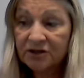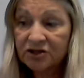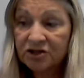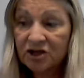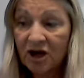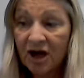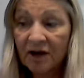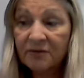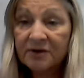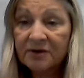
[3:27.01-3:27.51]

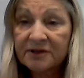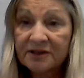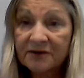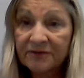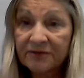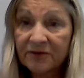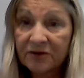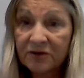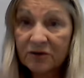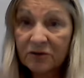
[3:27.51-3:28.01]
John was a
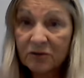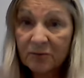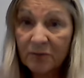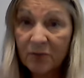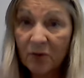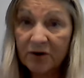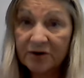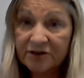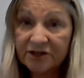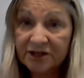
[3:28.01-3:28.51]
few
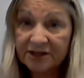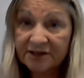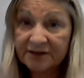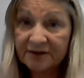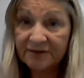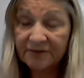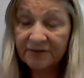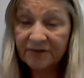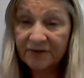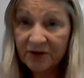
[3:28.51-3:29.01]
born just
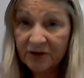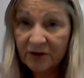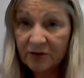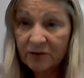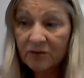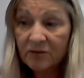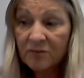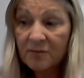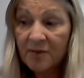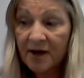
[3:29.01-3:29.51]
a
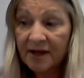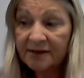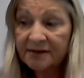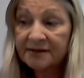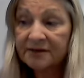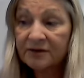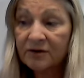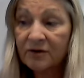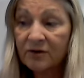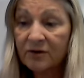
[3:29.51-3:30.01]
few
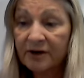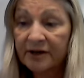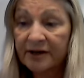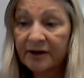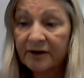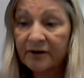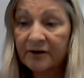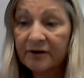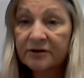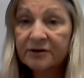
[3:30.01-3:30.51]
months
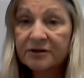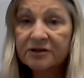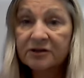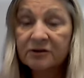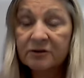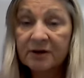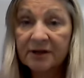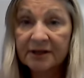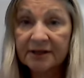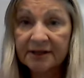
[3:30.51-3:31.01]
earlier
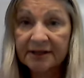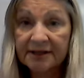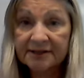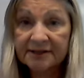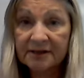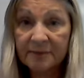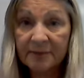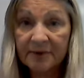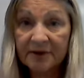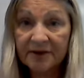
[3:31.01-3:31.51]
to
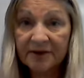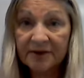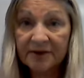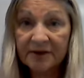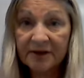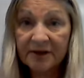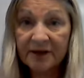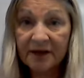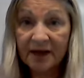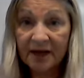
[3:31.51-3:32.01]
Elizabeth
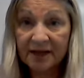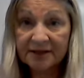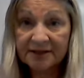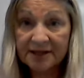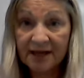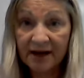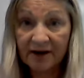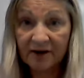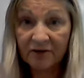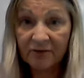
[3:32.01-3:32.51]
and
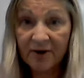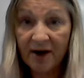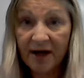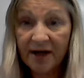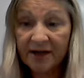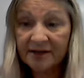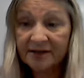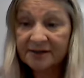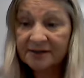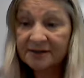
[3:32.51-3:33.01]

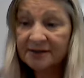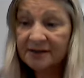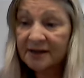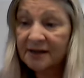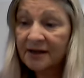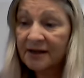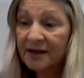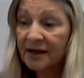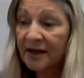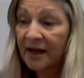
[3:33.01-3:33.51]
Zacharias.
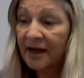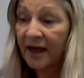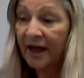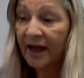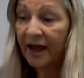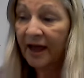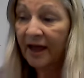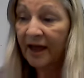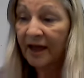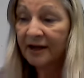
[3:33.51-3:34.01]

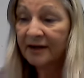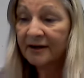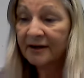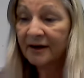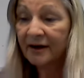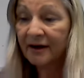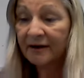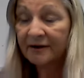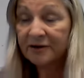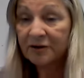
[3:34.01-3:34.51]
And
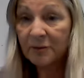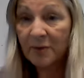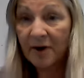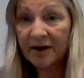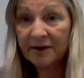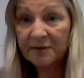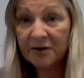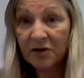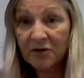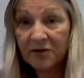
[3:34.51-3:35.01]
uh, you
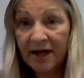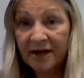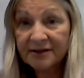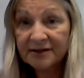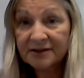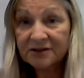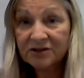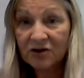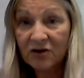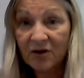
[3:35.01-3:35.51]
might know that
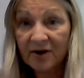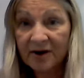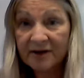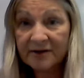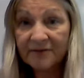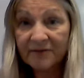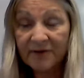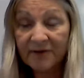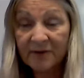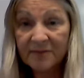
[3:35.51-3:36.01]
story
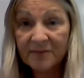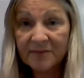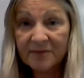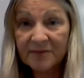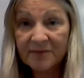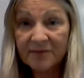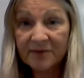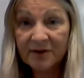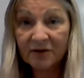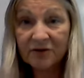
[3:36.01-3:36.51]

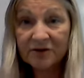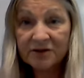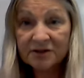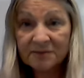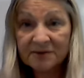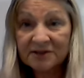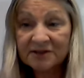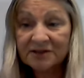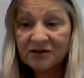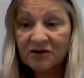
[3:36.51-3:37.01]
from the
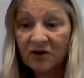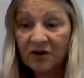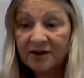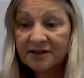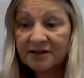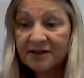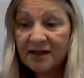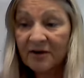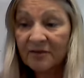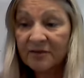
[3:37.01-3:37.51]
Christmas
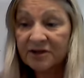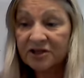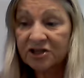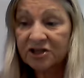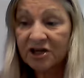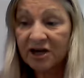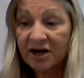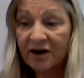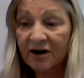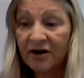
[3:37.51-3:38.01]
stories that we
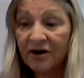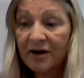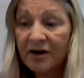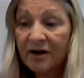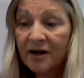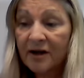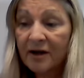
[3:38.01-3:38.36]
share.